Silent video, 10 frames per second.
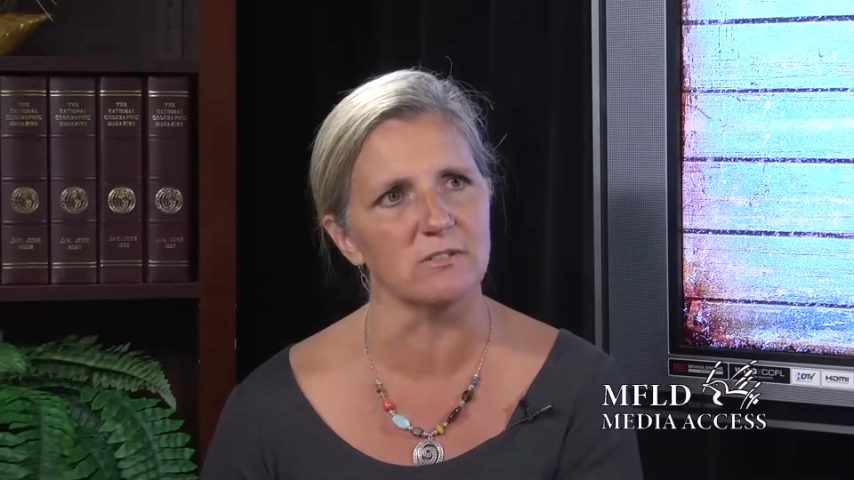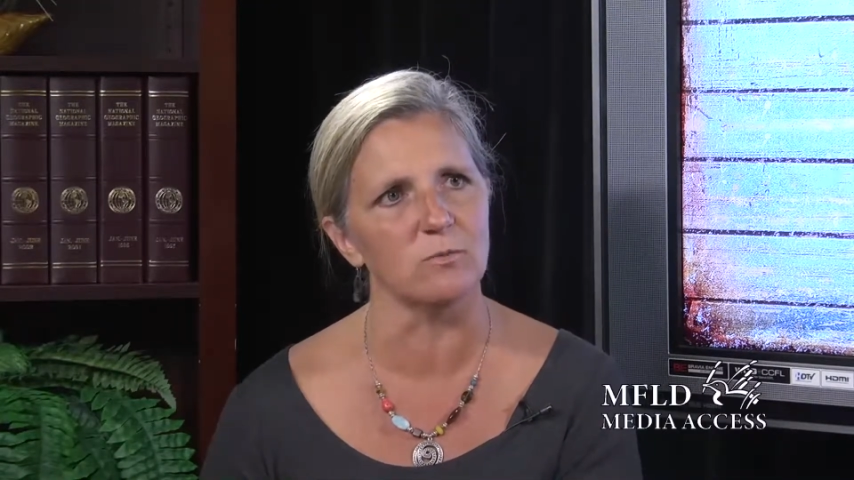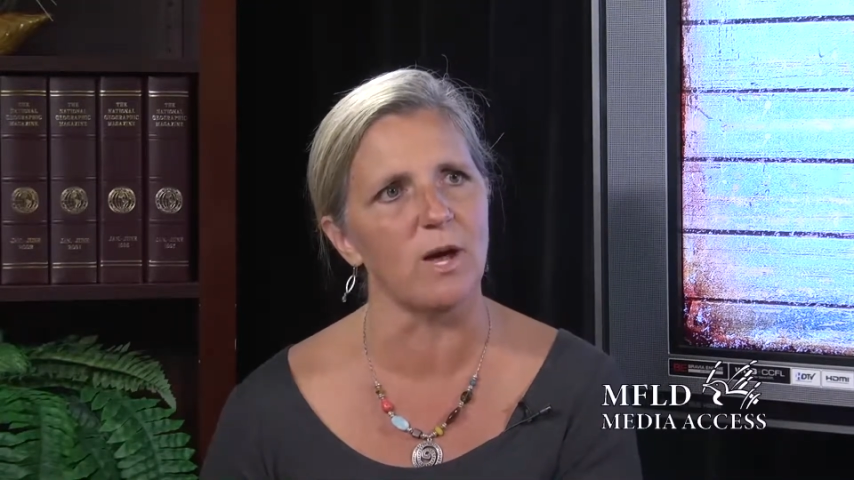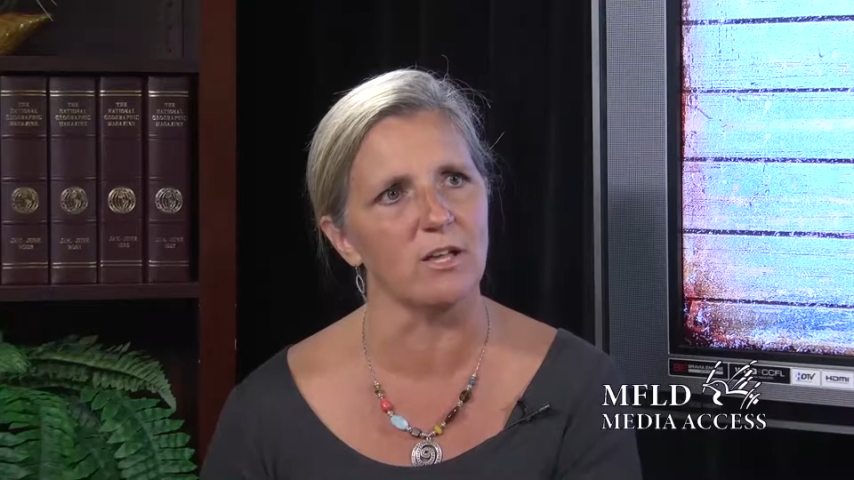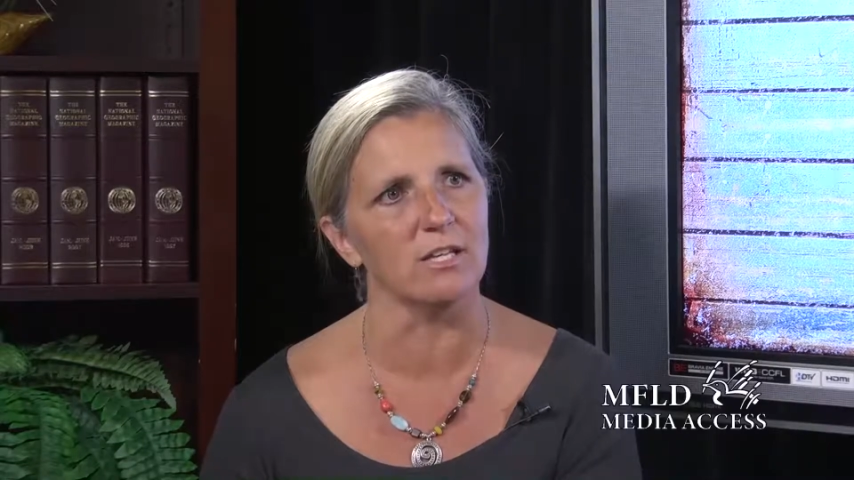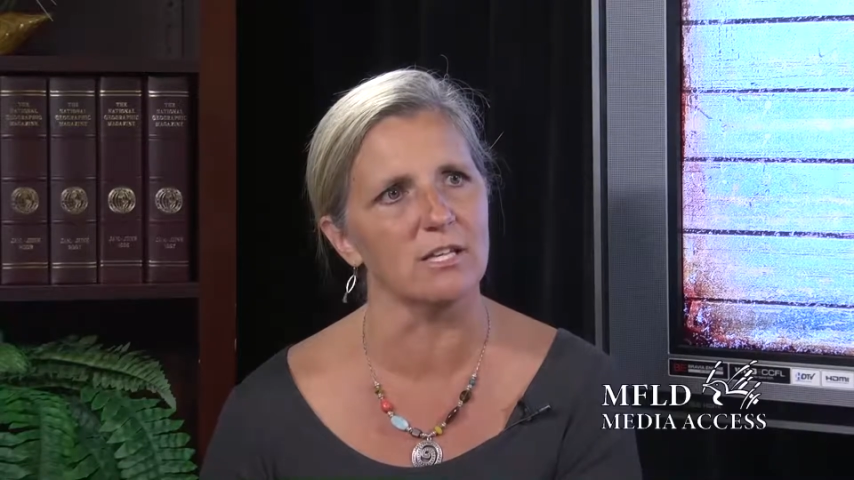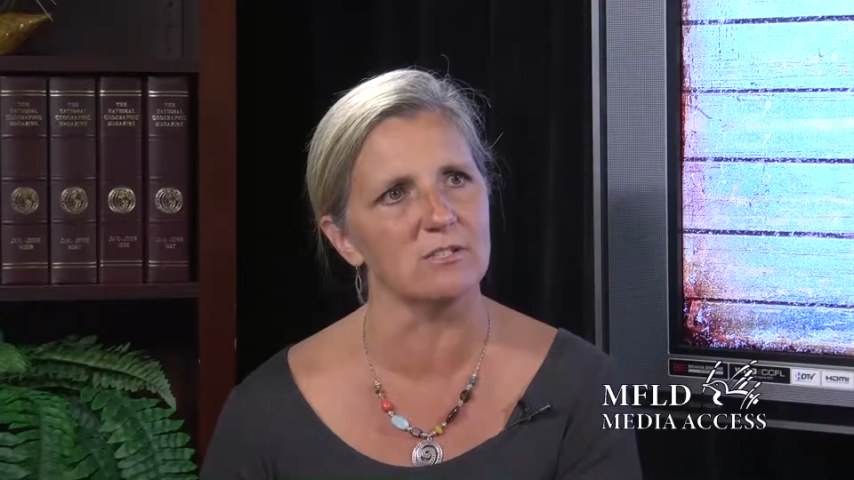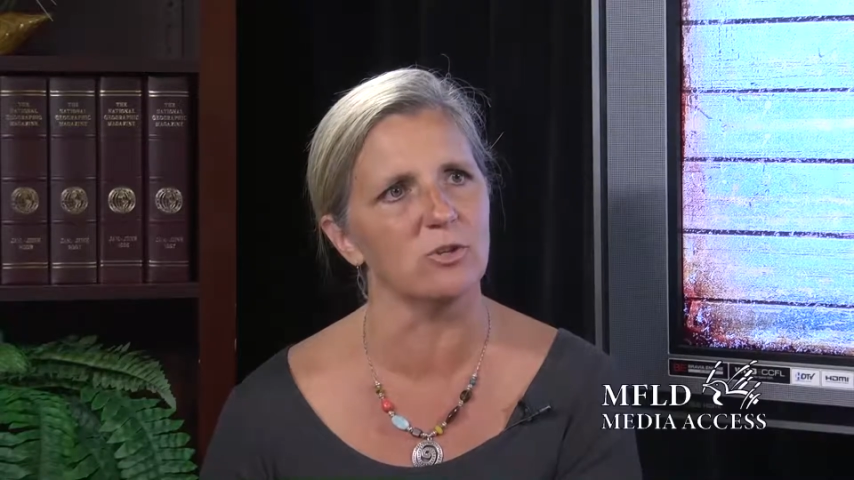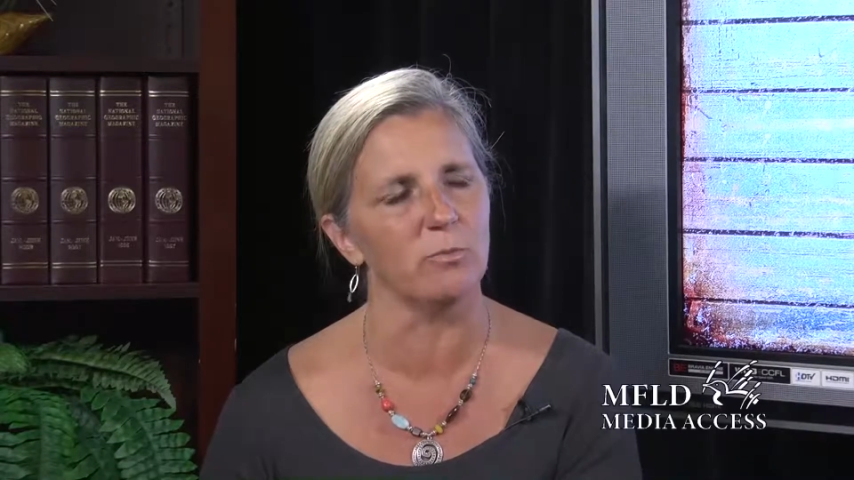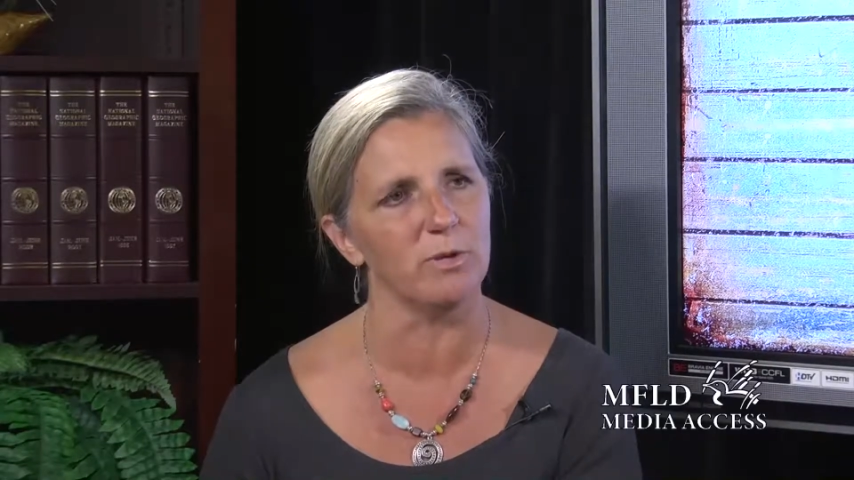as well and get
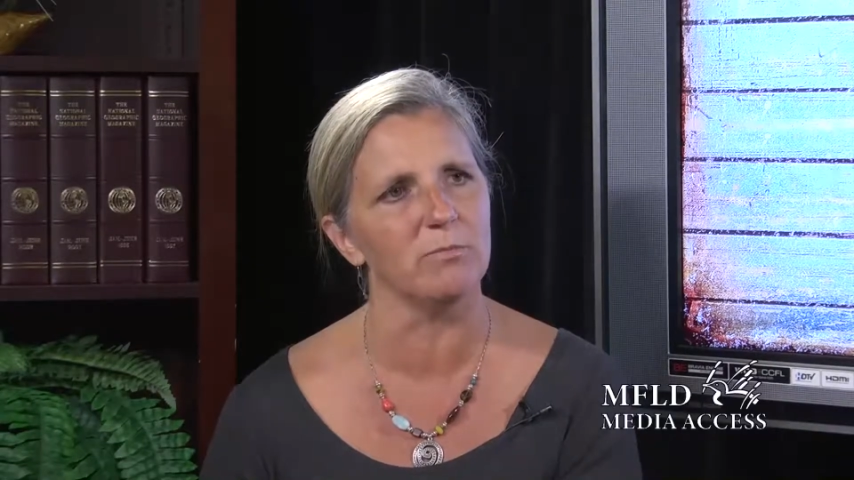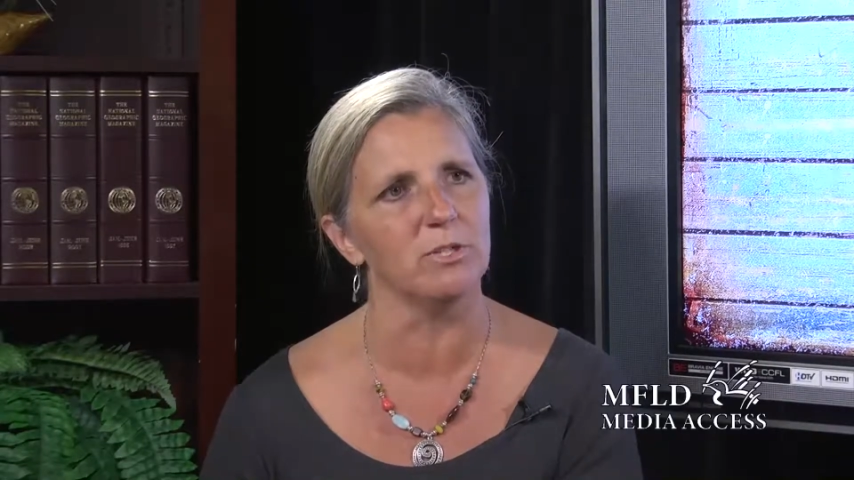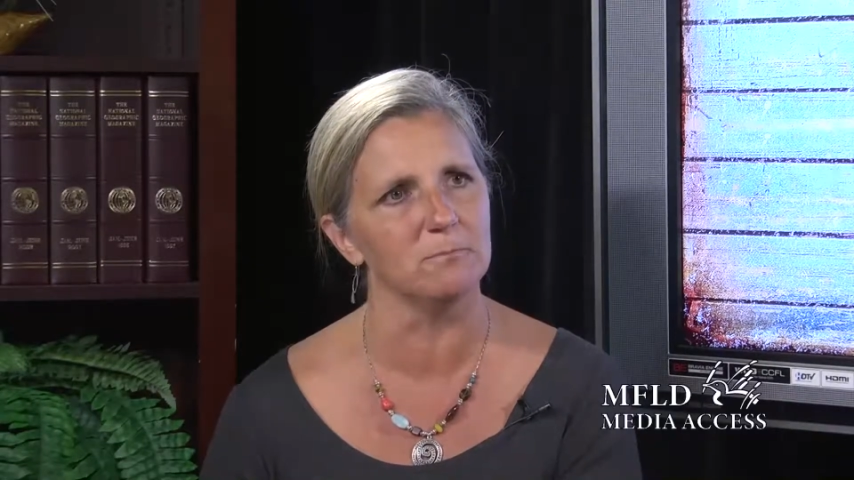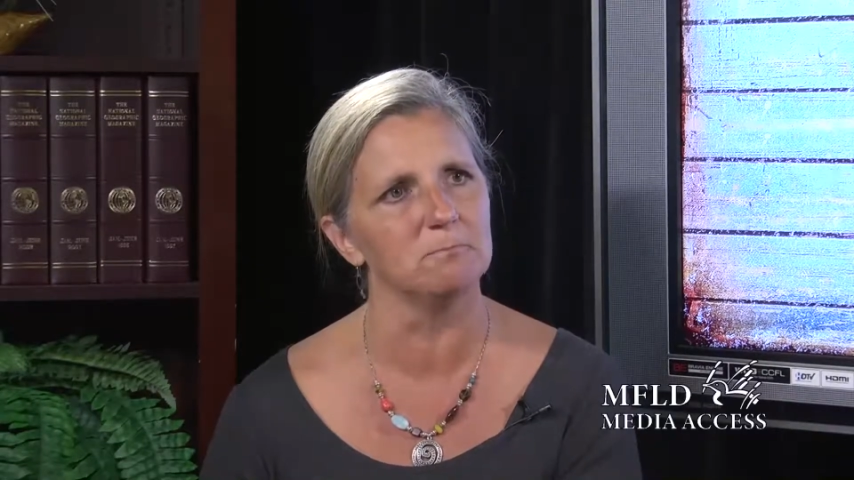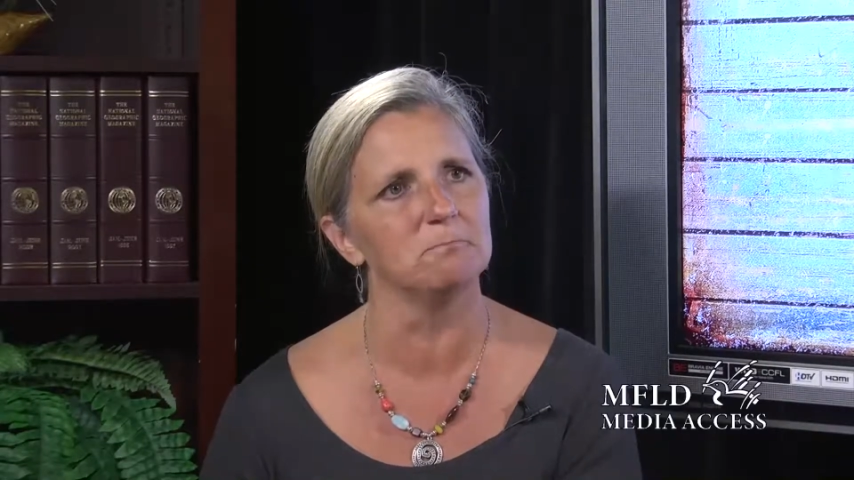to know people.